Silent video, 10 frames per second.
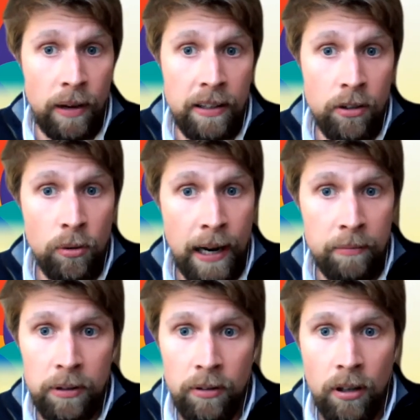when they do
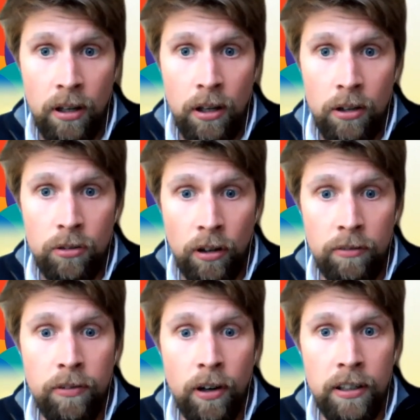happen, try
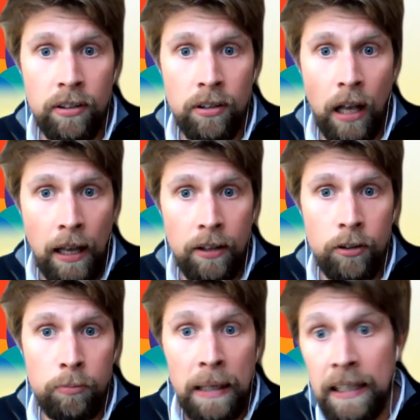and find
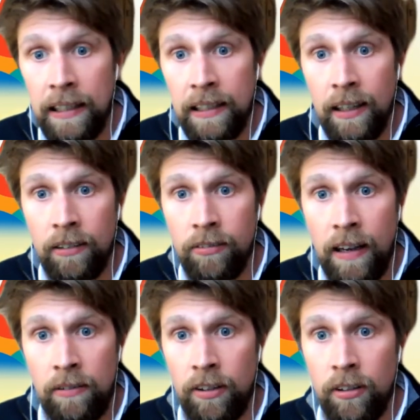speedy and
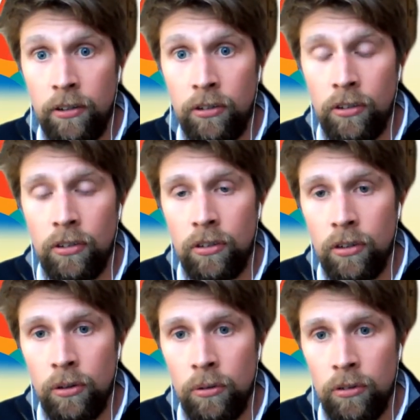fair resolutions
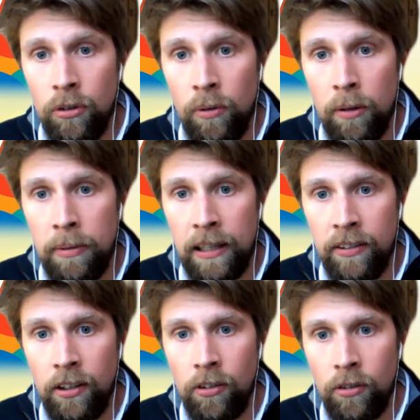to
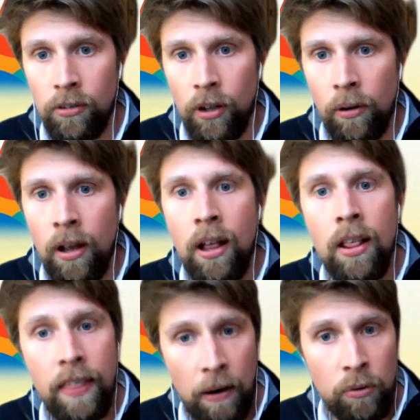workplace issues. So
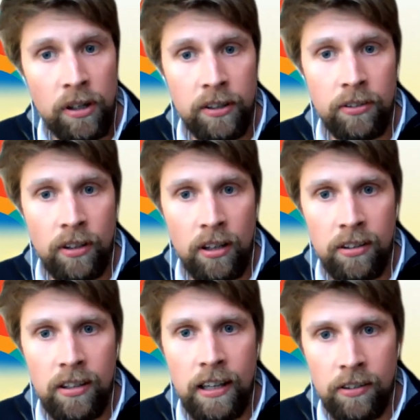that work has
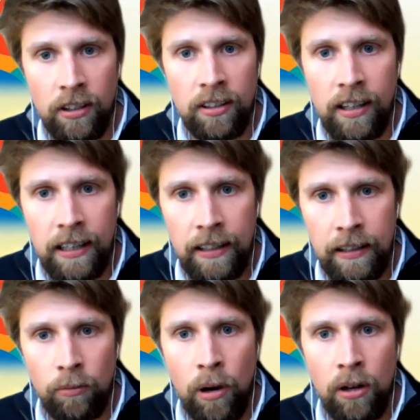started. It's going to take a
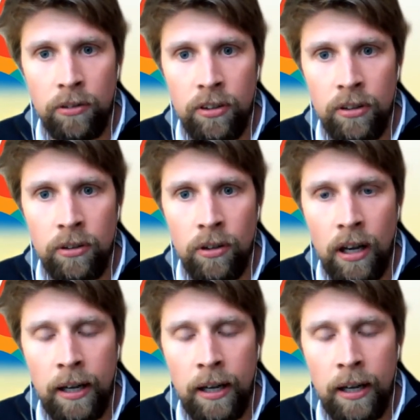little while to